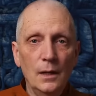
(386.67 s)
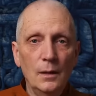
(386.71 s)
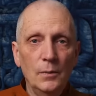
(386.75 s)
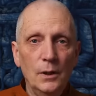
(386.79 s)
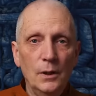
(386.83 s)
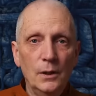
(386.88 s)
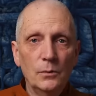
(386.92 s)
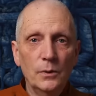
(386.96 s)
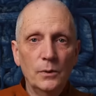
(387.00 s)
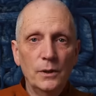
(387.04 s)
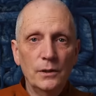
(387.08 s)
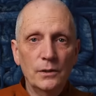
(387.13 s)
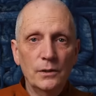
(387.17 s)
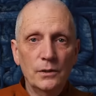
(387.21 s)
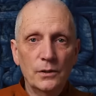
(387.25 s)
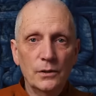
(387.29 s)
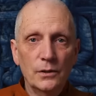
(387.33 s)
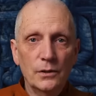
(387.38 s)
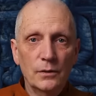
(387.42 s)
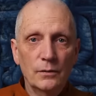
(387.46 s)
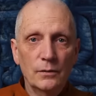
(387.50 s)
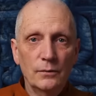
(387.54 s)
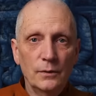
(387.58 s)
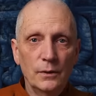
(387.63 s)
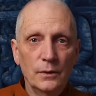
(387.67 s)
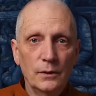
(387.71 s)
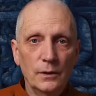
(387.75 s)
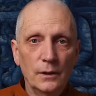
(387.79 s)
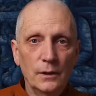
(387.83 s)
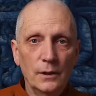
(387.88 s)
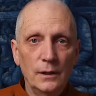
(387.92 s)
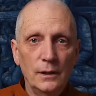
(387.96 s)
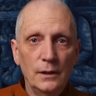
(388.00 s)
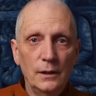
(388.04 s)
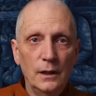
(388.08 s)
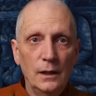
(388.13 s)
By the way, this is a
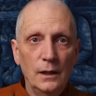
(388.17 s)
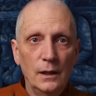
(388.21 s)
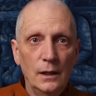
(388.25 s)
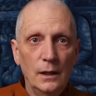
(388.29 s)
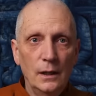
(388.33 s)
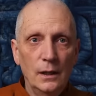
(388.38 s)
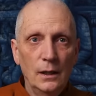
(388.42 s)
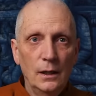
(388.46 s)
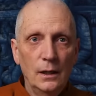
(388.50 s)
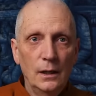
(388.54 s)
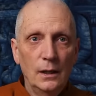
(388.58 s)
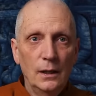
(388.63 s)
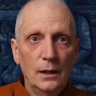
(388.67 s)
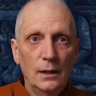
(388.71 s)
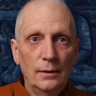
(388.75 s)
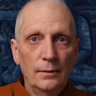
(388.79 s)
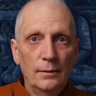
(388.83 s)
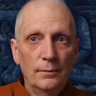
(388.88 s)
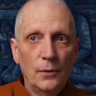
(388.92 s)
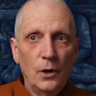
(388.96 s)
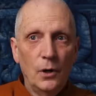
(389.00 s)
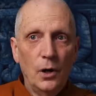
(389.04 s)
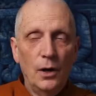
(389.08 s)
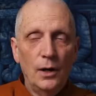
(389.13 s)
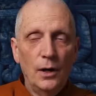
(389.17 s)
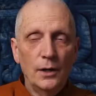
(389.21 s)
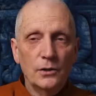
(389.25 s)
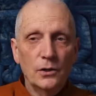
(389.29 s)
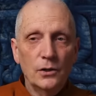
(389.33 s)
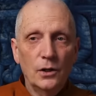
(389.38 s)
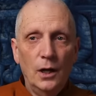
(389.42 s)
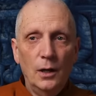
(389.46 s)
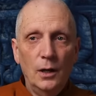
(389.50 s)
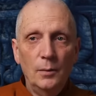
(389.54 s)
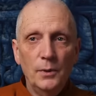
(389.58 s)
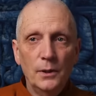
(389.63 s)
very hot
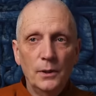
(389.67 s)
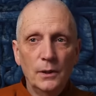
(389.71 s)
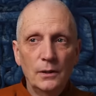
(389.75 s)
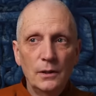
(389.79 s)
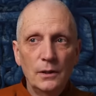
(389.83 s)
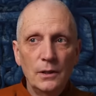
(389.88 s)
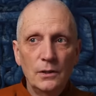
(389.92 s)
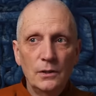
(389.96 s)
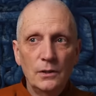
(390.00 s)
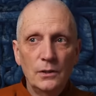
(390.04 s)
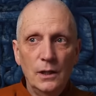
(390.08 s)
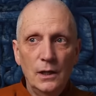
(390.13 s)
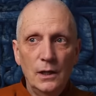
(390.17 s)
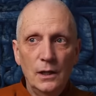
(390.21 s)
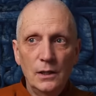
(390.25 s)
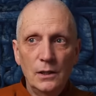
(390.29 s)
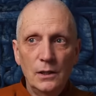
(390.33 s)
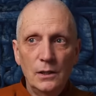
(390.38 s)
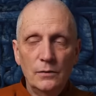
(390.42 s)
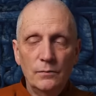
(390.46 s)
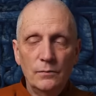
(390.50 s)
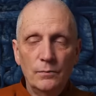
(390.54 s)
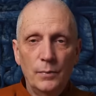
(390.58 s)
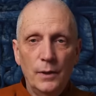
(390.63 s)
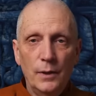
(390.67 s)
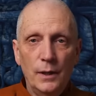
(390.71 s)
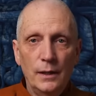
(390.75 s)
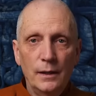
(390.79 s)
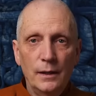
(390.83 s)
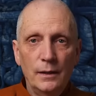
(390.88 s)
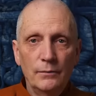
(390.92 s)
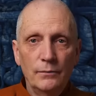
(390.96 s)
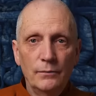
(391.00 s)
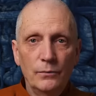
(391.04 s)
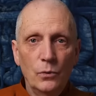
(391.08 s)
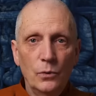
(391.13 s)
topic these days
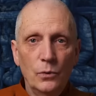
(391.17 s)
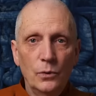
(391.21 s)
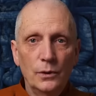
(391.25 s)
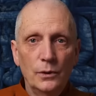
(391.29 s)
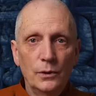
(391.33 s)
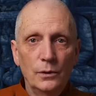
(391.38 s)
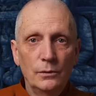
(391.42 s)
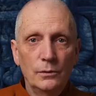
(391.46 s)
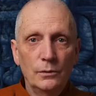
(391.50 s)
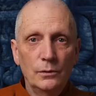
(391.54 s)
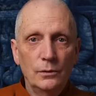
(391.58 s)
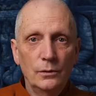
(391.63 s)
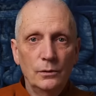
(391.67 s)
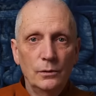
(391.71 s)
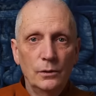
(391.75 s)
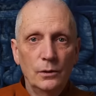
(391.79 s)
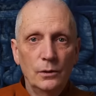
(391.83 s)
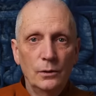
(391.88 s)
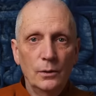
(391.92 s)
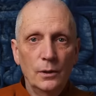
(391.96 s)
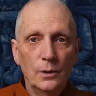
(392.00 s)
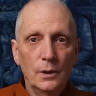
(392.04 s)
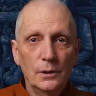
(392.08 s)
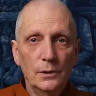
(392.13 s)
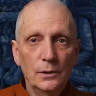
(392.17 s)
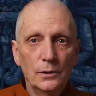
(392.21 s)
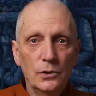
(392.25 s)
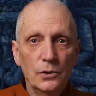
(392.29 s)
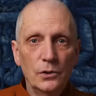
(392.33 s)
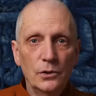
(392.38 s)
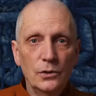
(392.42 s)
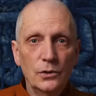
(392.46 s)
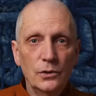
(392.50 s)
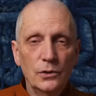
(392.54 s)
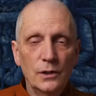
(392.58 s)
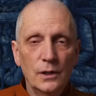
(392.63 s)
by, for
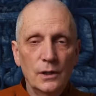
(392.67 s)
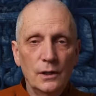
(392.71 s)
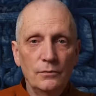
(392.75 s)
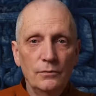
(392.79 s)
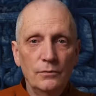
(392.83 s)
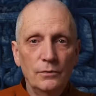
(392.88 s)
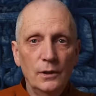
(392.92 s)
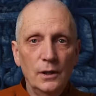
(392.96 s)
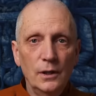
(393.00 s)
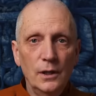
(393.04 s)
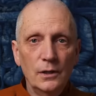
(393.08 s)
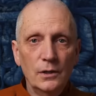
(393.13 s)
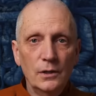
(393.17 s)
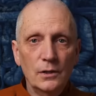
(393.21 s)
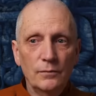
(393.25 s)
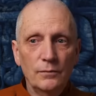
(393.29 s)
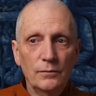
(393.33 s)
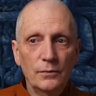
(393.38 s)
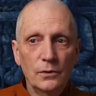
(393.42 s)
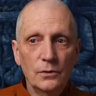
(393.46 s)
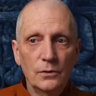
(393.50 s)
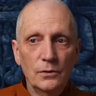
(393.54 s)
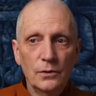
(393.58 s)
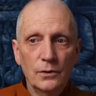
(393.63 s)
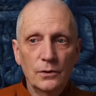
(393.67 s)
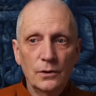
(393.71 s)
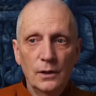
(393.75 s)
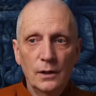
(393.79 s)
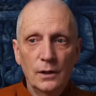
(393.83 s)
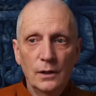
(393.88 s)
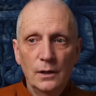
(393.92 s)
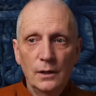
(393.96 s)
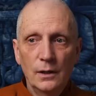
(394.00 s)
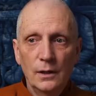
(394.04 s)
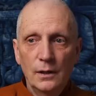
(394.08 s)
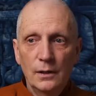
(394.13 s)
neurologists and philosophers
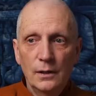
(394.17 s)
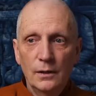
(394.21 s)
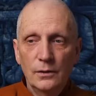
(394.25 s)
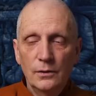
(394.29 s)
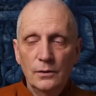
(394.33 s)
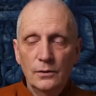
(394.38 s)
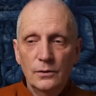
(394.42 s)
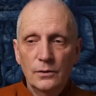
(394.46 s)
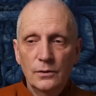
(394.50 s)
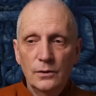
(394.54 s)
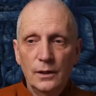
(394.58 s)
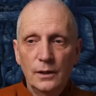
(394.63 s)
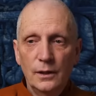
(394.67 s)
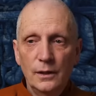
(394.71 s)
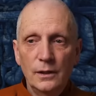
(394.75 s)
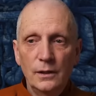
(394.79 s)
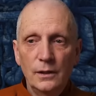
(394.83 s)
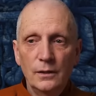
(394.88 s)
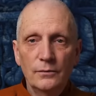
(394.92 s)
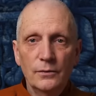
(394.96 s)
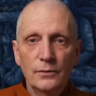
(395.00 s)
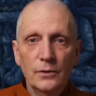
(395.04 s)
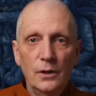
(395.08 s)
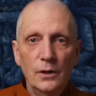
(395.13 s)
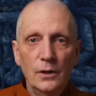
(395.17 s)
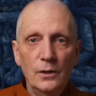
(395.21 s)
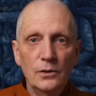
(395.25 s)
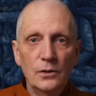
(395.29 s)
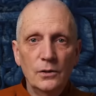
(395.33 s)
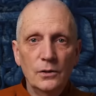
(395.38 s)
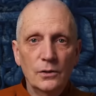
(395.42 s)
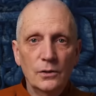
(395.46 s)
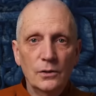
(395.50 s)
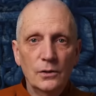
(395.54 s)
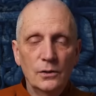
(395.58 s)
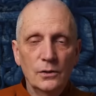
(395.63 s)
the study of
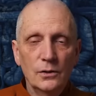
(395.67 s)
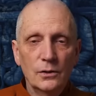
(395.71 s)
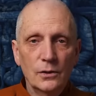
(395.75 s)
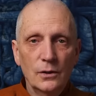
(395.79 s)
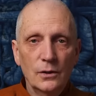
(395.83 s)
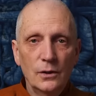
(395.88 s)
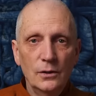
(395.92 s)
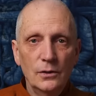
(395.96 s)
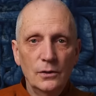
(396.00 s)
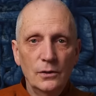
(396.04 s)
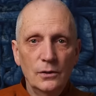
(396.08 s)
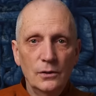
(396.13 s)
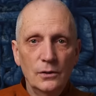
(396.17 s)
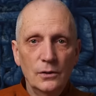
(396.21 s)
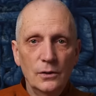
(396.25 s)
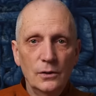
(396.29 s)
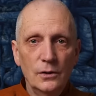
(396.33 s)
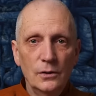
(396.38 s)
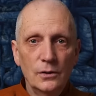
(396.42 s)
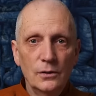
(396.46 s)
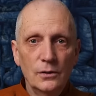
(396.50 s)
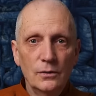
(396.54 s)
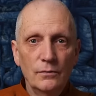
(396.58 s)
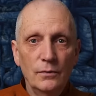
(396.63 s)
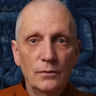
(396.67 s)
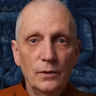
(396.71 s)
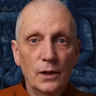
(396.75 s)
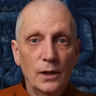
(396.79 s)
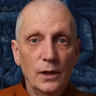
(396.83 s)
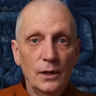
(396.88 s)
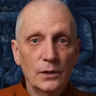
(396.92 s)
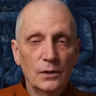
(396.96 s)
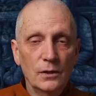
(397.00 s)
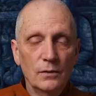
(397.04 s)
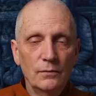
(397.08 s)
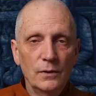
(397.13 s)
consciousness, consciousness
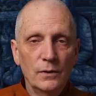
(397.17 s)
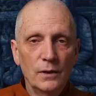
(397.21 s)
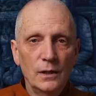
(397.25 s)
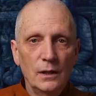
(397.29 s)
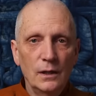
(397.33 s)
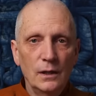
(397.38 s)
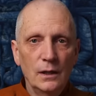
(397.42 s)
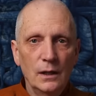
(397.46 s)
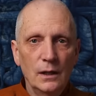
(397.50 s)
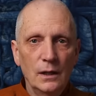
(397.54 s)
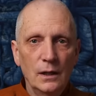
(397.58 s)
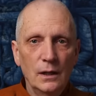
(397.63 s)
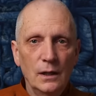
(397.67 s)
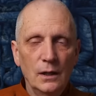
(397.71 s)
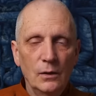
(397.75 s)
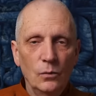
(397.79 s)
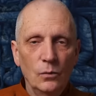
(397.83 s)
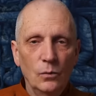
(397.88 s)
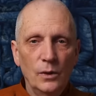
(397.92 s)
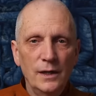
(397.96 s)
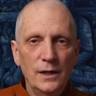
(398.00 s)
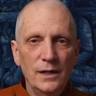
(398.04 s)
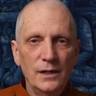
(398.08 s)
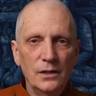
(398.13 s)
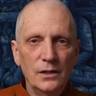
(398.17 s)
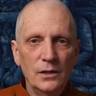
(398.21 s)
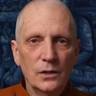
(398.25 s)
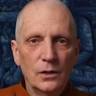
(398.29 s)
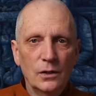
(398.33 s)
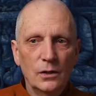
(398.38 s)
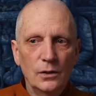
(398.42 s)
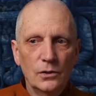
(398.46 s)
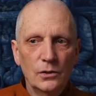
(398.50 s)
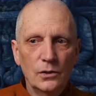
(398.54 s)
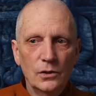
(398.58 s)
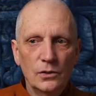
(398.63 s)
philosophy. What is
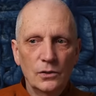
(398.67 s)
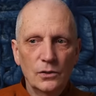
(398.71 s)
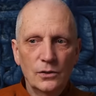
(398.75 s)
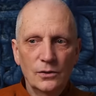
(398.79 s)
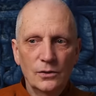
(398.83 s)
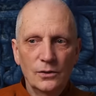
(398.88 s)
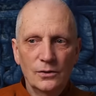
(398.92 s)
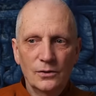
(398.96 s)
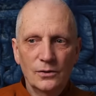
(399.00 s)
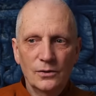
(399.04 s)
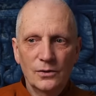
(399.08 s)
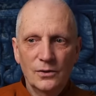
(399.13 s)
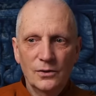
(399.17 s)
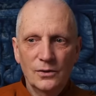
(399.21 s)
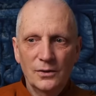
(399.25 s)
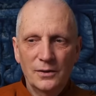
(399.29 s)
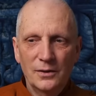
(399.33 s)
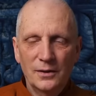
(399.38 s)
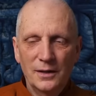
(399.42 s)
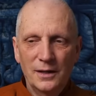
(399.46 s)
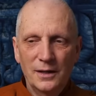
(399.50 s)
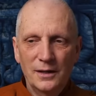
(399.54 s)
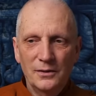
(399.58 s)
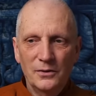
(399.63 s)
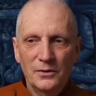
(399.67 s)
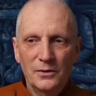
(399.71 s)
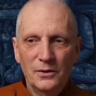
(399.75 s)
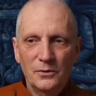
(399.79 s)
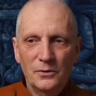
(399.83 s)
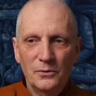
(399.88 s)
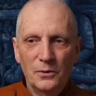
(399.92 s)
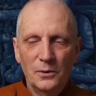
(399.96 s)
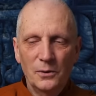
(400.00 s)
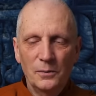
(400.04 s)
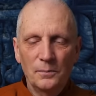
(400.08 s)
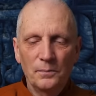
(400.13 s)
consciousness,
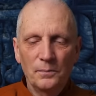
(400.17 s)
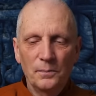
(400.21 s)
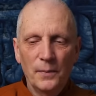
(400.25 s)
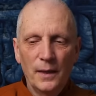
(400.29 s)
etc.